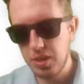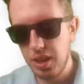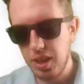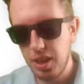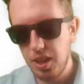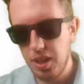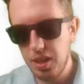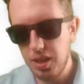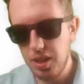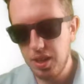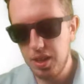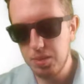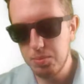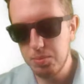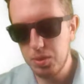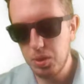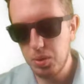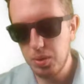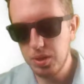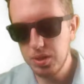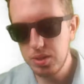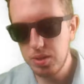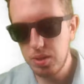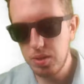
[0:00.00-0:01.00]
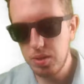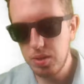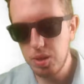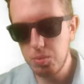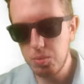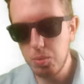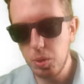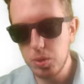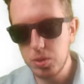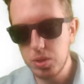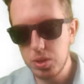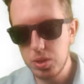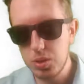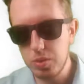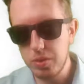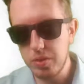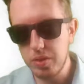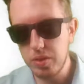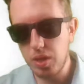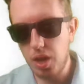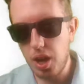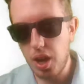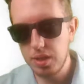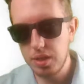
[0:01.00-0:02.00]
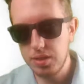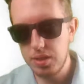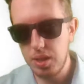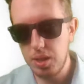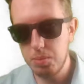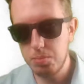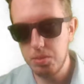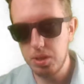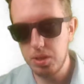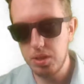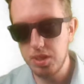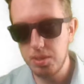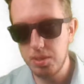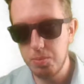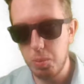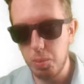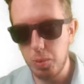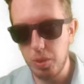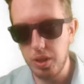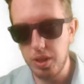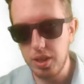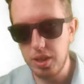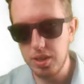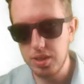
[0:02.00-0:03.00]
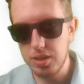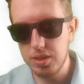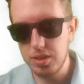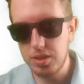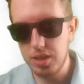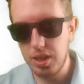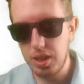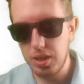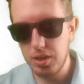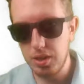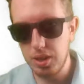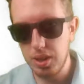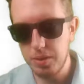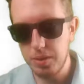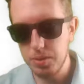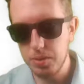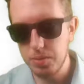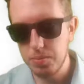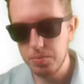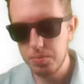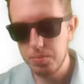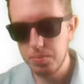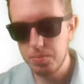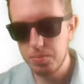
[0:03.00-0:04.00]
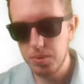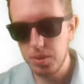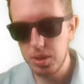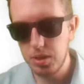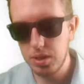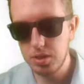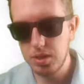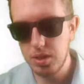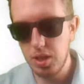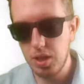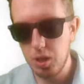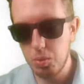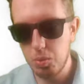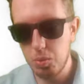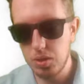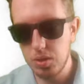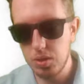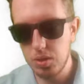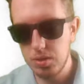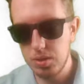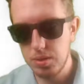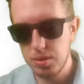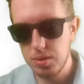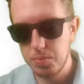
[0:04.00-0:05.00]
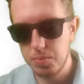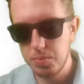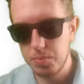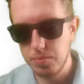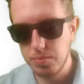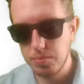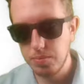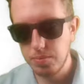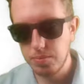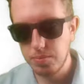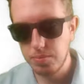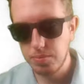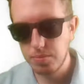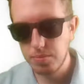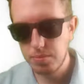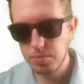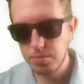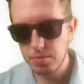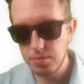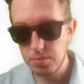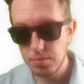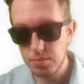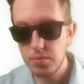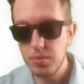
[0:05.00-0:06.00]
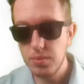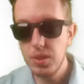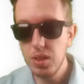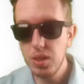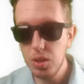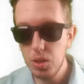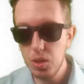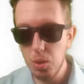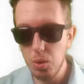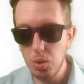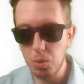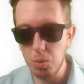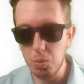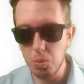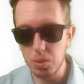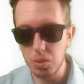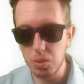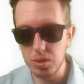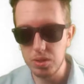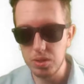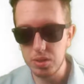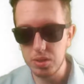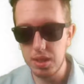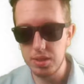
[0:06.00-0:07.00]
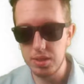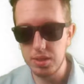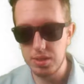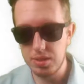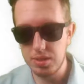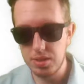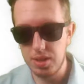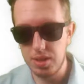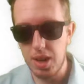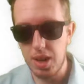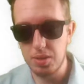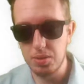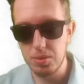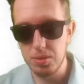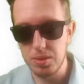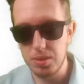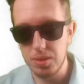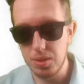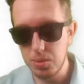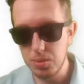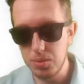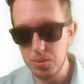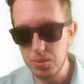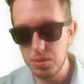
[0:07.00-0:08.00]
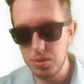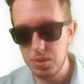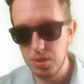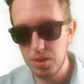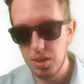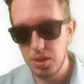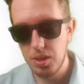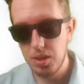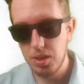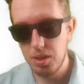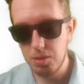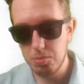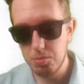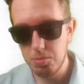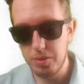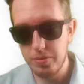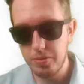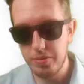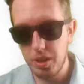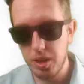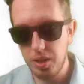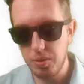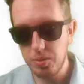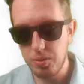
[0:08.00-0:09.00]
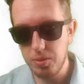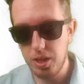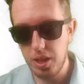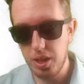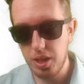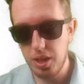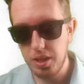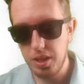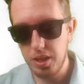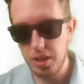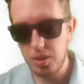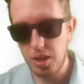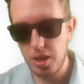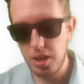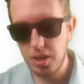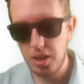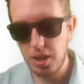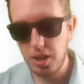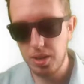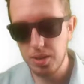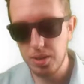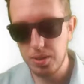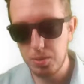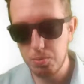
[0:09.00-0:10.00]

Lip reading: So these are the emojis we've unlocked up to this point in the snail level, in the snail world. Oh, World 9 is the sirens. Those are my favorite, I think, right now. I'm